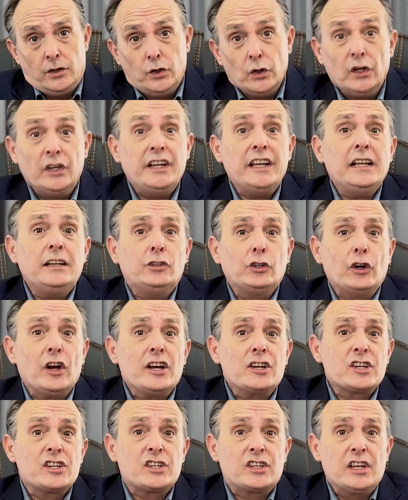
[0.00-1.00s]
You'll need to
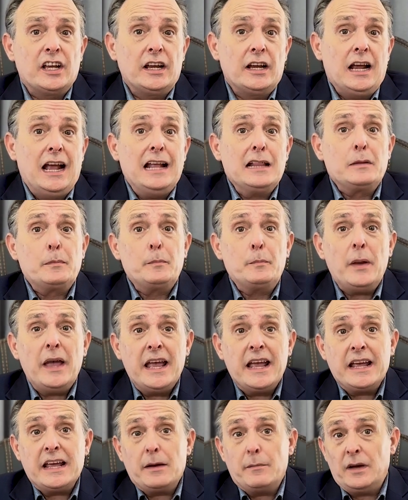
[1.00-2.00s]
register and
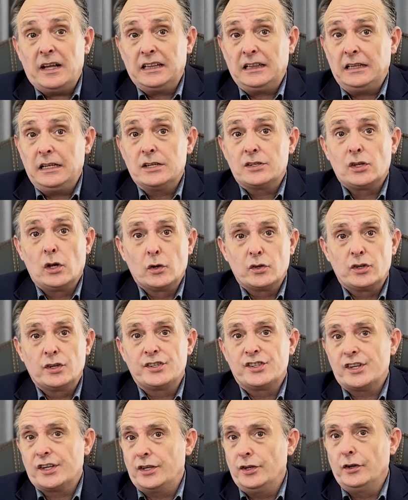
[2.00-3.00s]
pay a monthly social
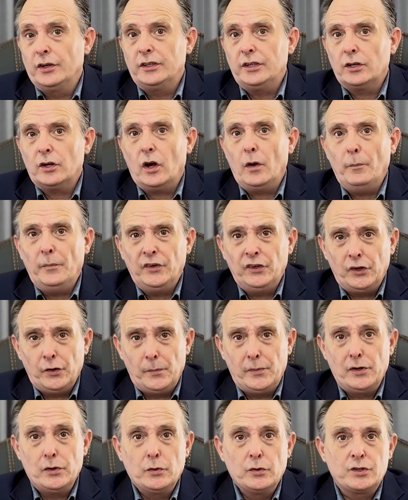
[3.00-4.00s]
security
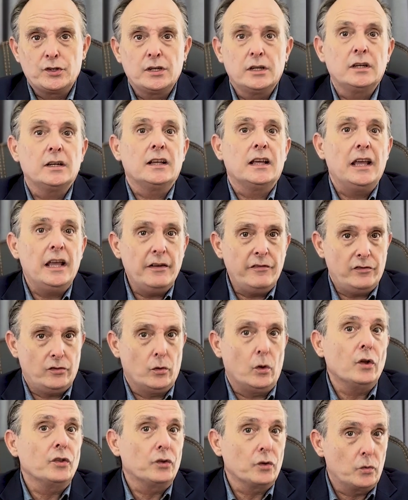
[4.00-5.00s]
contribution if you
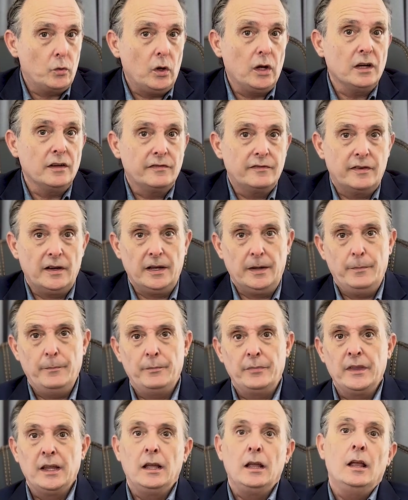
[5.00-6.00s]
want to qualify.
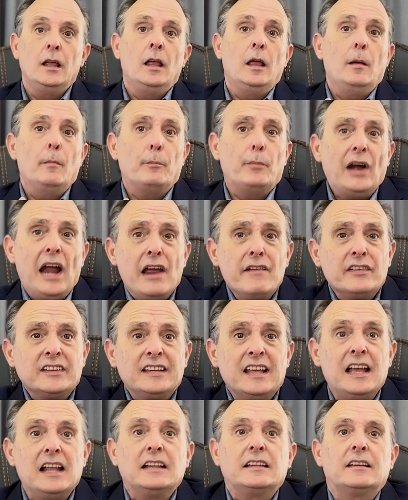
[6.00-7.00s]
Private
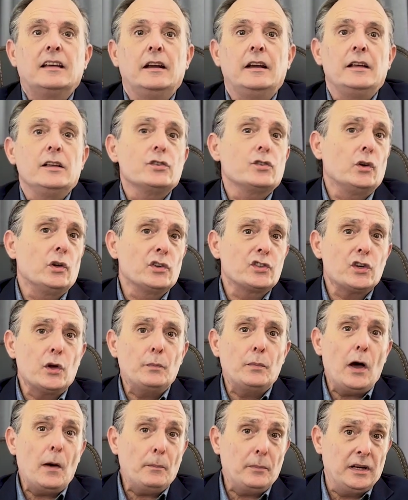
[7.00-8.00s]
healthcare is also
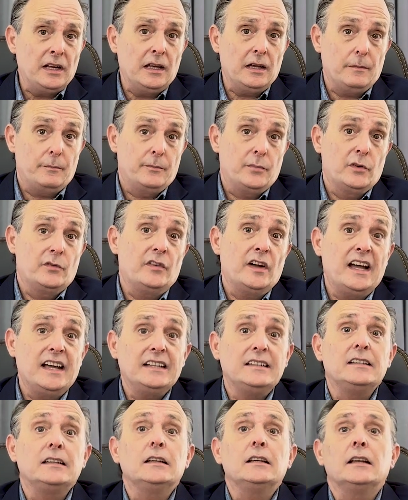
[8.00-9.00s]
popular,
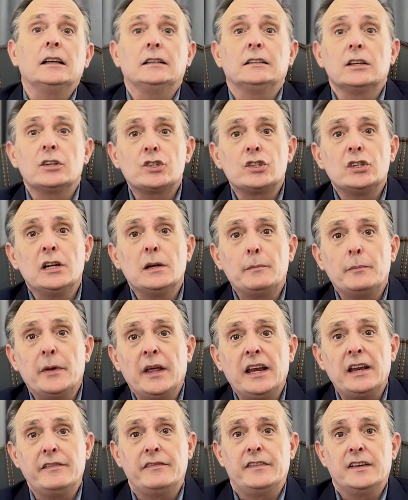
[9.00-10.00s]
providing additional
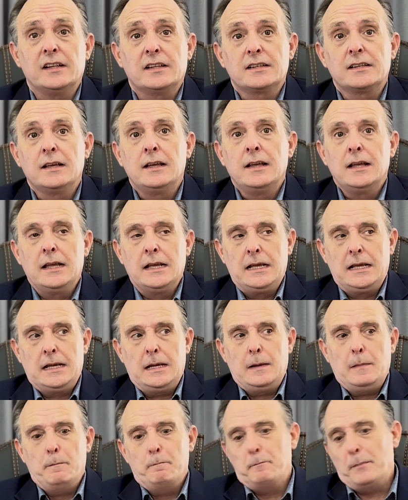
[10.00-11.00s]
benefits,
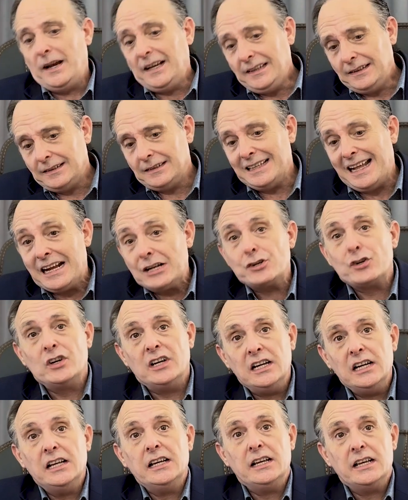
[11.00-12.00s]
but
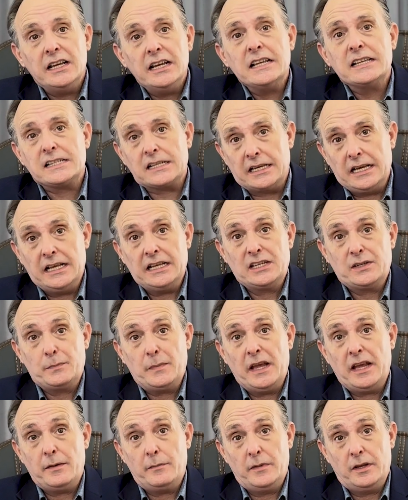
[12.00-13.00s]
naturally is against
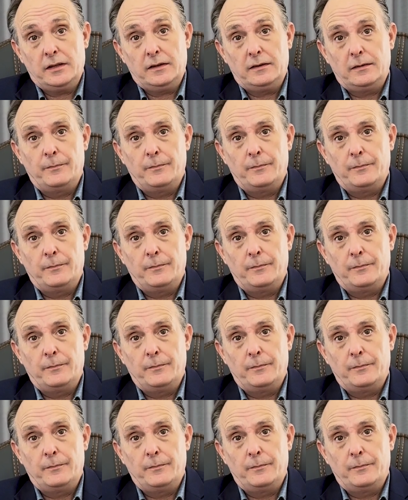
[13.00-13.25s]
payment.